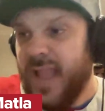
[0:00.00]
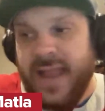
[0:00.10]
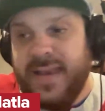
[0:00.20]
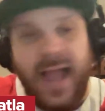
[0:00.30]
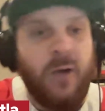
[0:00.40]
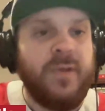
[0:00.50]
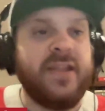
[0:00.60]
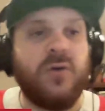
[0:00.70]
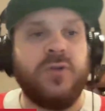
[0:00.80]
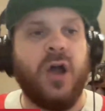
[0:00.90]
And now we
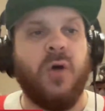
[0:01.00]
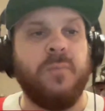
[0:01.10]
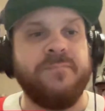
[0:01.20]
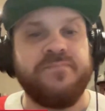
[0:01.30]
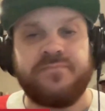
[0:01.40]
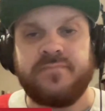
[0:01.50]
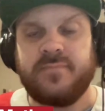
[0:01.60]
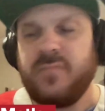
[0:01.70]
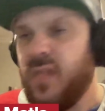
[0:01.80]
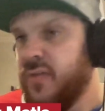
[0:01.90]
don't know.
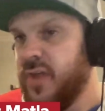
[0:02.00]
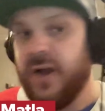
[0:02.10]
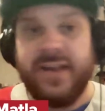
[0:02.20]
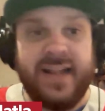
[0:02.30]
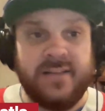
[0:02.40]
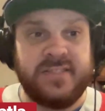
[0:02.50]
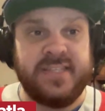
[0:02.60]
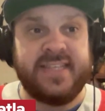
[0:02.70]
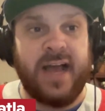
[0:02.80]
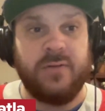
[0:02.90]
They already announced
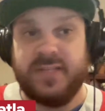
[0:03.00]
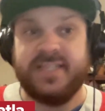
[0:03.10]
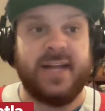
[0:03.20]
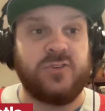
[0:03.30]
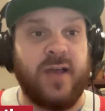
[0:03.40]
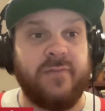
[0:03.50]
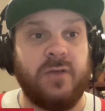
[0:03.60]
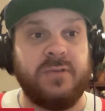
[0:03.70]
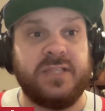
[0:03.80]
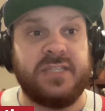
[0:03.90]
he's out. He's not traveling
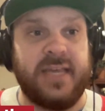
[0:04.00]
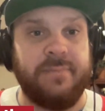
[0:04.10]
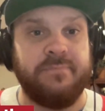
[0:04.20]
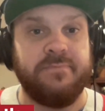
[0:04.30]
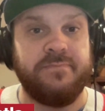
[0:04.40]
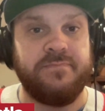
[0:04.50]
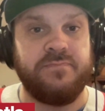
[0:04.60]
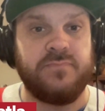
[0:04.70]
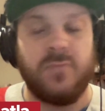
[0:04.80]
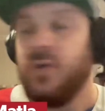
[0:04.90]
with the team.
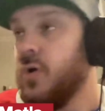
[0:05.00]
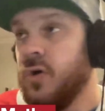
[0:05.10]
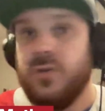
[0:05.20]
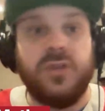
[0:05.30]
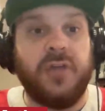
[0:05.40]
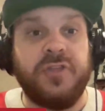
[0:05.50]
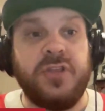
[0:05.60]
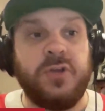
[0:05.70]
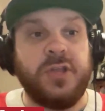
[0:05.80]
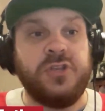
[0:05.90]
Nothing
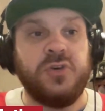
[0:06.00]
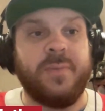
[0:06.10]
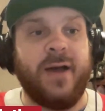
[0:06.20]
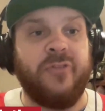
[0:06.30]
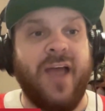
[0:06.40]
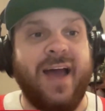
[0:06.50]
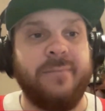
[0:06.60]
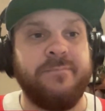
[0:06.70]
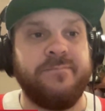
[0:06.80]
you can do about that.